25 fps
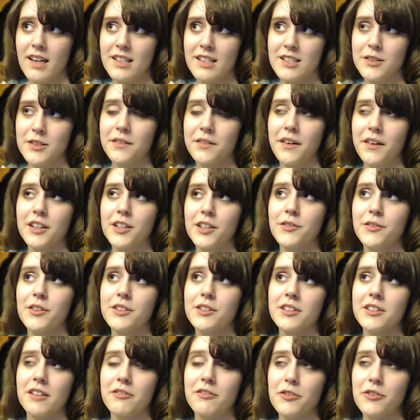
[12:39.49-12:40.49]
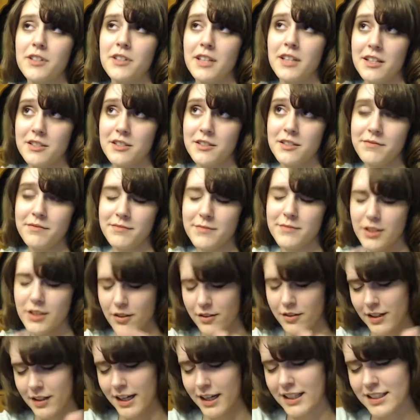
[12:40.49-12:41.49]
So we've got the first confrontation.
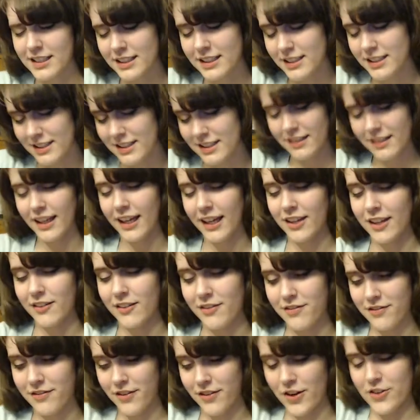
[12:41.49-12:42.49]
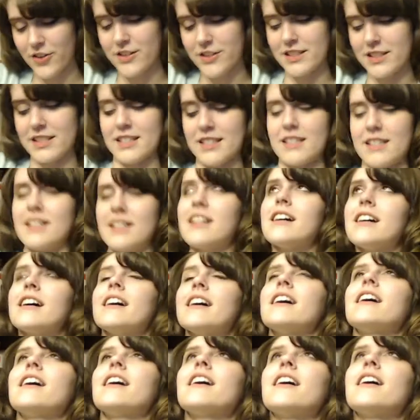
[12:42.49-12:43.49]
So I guess this is like the first,
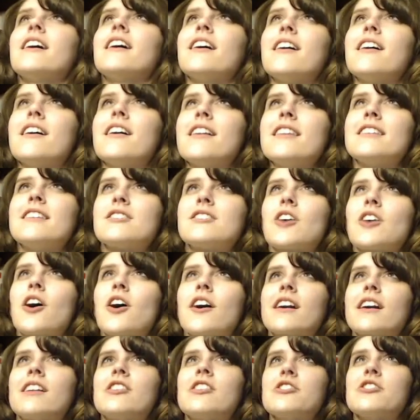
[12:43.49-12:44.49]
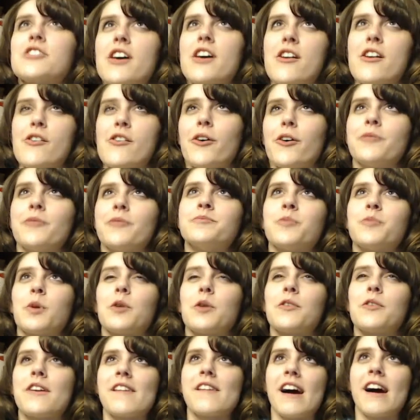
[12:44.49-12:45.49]
this arc in general. What
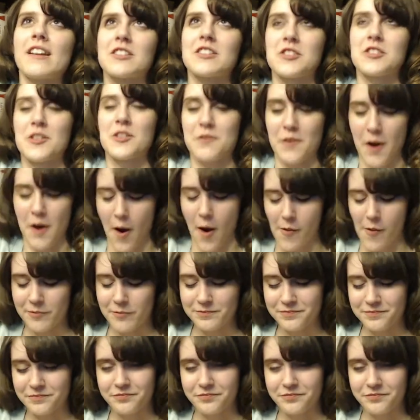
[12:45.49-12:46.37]
have we gotten so far?